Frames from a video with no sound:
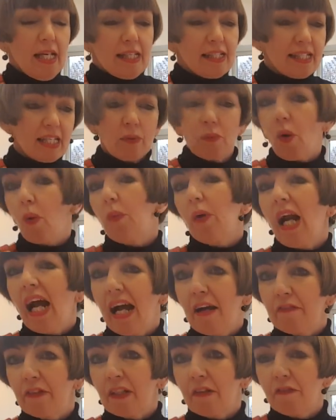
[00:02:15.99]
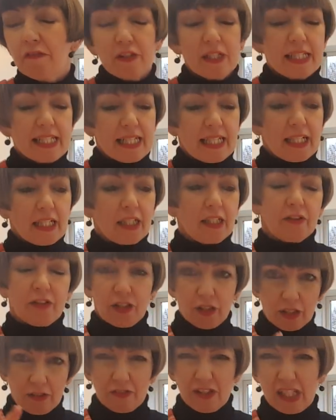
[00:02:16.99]
see what we're having for dinner,
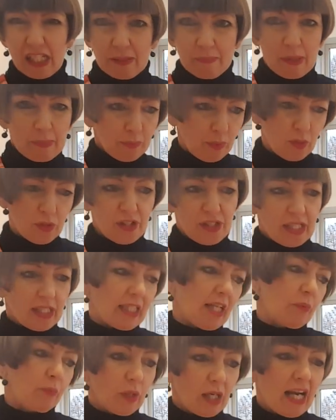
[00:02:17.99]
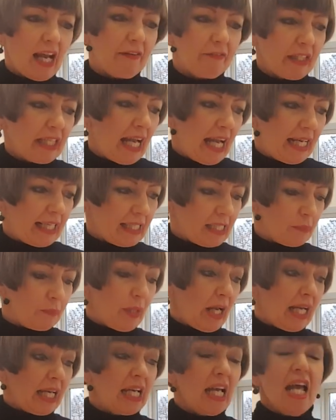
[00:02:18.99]
you'll have seen me posting that we're having haggis
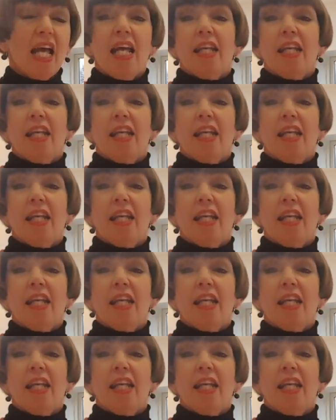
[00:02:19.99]
pie.